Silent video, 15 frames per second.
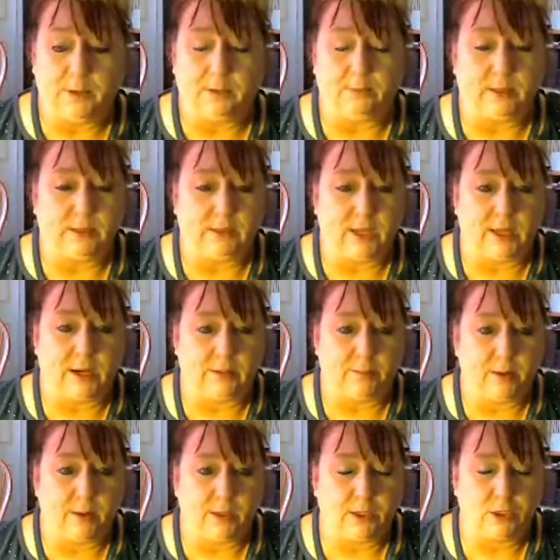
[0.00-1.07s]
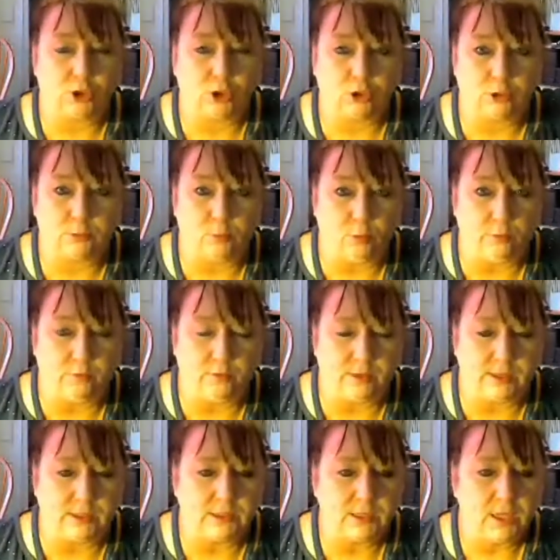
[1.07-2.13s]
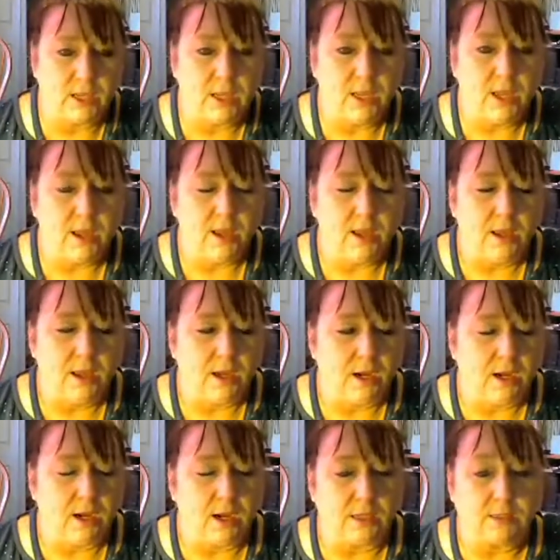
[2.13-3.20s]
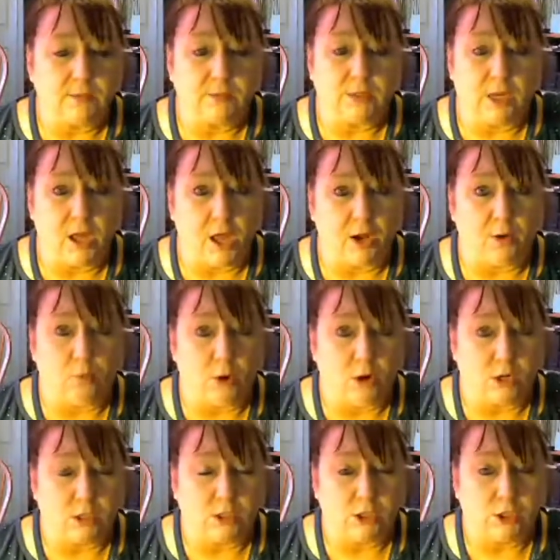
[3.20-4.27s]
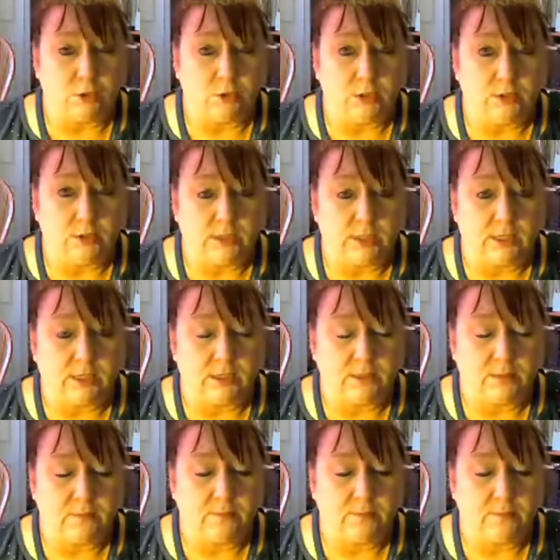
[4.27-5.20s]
I'm like, God, I probably could charge more for these because it was a lot of work to do those things.